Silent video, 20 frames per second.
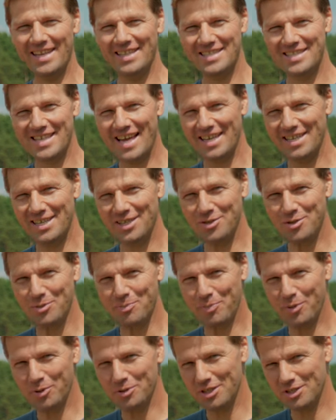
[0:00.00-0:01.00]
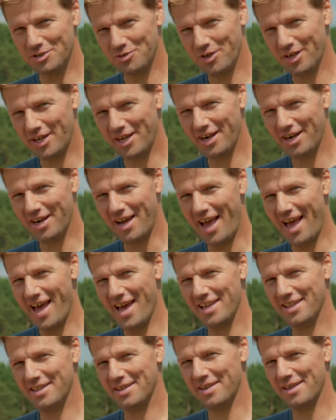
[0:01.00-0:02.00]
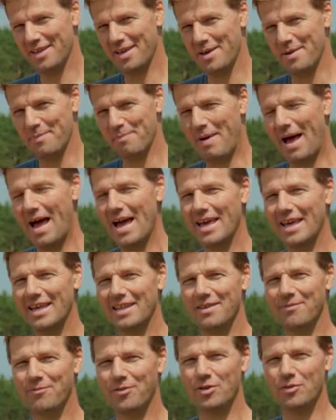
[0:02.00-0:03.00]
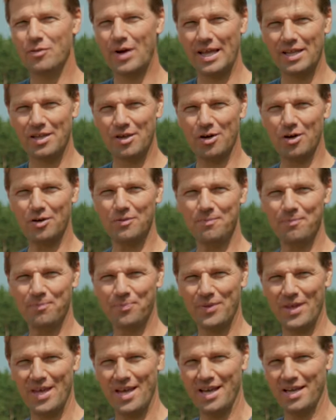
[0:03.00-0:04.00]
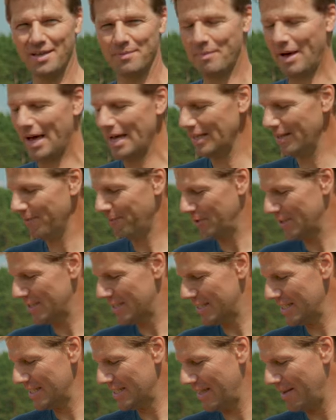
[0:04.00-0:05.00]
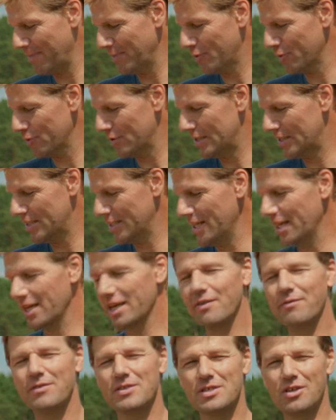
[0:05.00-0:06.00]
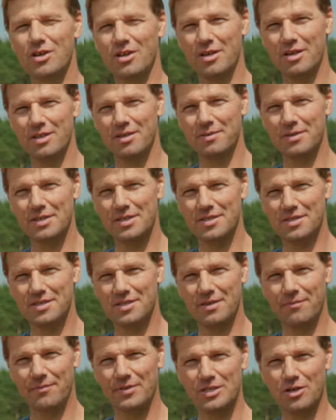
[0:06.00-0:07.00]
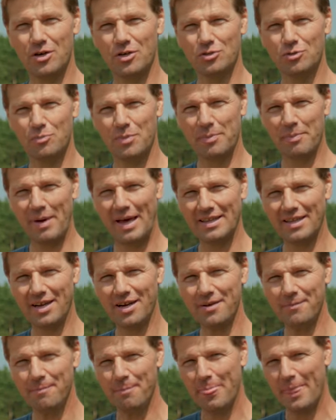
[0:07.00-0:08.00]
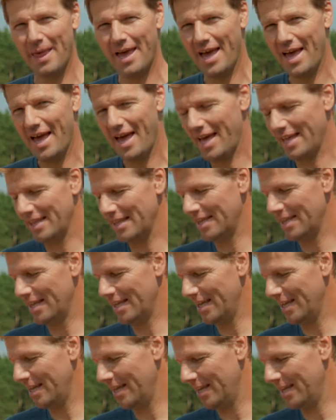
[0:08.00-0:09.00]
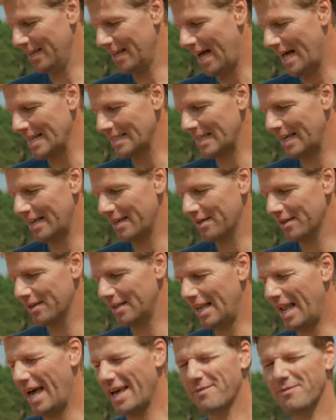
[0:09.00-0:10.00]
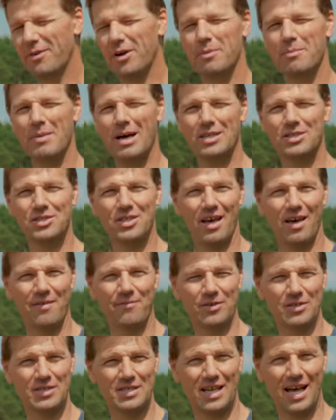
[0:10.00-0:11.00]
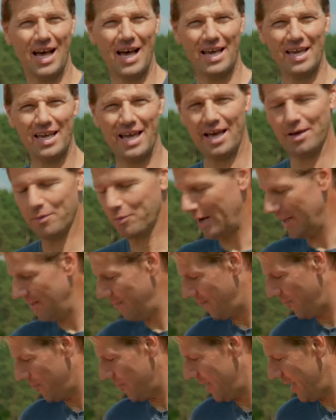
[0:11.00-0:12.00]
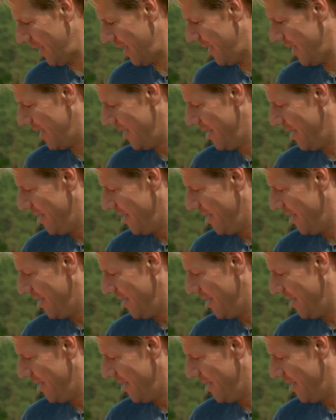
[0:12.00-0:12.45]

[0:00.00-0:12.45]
I decided to pull the trigger and uh, buy a different radio, buy a different system to see if it's, gonna, if it's going to be better. And uh, as I like very much the FrSky, I went for the